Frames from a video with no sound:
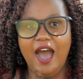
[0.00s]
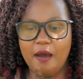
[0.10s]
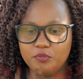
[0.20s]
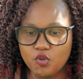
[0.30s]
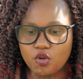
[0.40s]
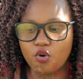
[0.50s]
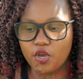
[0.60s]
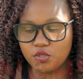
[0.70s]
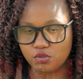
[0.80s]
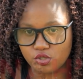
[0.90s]
I'm not
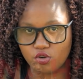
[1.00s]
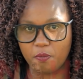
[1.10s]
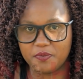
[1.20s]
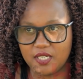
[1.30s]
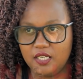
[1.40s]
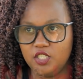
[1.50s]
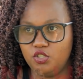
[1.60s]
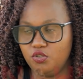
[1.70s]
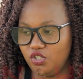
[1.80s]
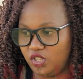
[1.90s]
going to stop
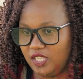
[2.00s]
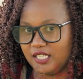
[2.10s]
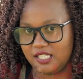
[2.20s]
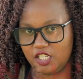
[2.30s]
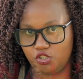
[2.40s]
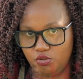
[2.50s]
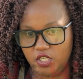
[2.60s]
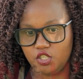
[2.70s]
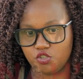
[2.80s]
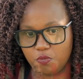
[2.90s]
telling you the things that you
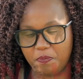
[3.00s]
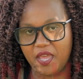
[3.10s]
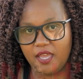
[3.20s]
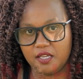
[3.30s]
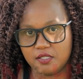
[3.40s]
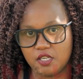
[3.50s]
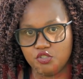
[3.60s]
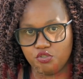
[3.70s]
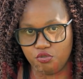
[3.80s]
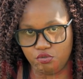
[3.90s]
need to pay
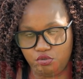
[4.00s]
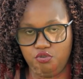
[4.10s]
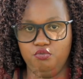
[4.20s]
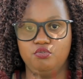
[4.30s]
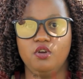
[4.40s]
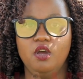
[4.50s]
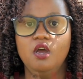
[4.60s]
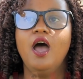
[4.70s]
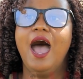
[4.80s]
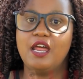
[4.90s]
attention to.
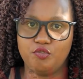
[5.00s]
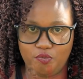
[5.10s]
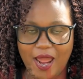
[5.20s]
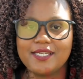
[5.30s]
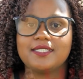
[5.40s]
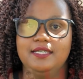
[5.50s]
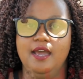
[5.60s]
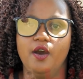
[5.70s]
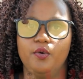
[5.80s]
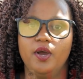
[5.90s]
And right
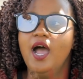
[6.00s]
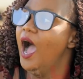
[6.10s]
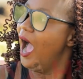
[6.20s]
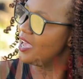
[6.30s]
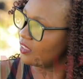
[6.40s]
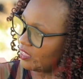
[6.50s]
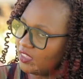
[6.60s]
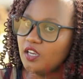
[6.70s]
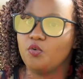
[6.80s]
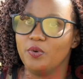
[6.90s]
now, I
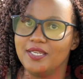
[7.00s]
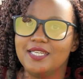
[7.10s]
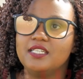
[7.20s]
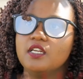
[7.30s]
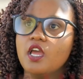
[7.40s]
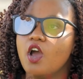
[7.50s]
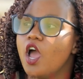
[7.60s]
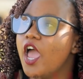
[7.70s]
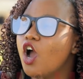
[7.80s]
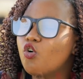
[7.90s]
think we need
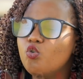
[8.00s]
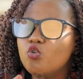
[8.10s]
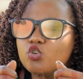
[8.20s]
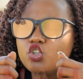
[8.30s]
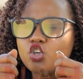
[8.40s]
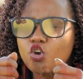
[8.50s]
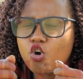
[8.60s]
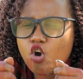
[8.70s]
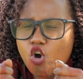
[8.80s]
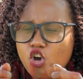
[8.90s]
a
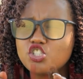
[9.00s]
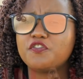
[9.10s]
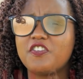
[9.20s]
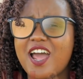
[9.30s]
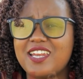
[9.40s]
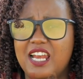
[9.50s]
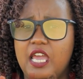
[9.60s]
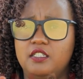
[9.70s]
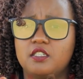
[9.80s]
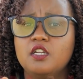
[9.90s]
huge
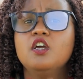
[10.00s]
floodlight.